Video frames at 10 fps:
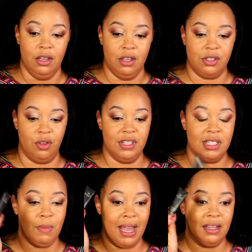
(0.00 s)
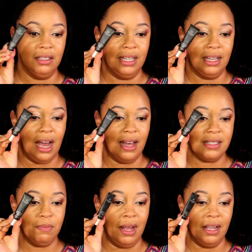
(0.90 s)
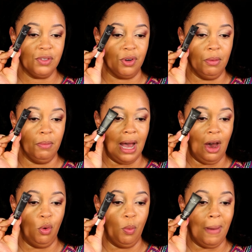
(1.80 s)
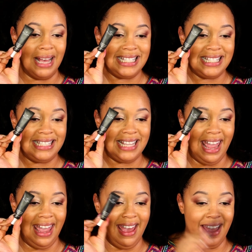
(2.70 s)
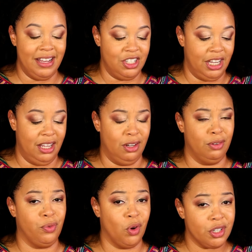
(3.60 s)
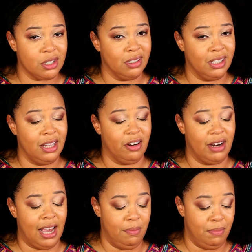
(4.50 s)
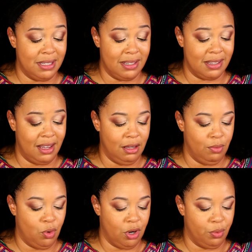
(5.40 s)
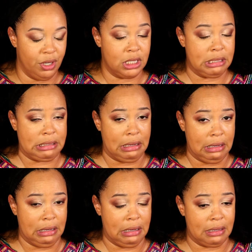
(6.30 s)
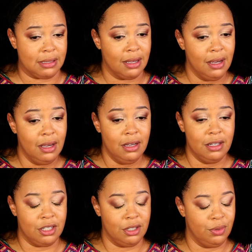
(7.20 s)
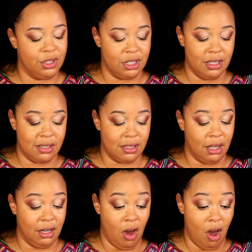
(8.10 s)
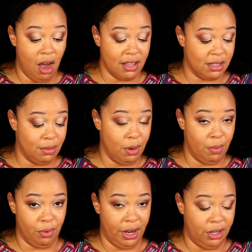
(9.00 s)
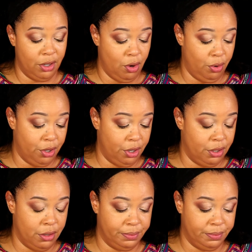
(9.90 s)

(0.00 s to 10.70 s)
So this is my Keenan Cosmetics from out my stash, and unfortunately they're not in business anymore, which sucks. She was just an awesome brand owner.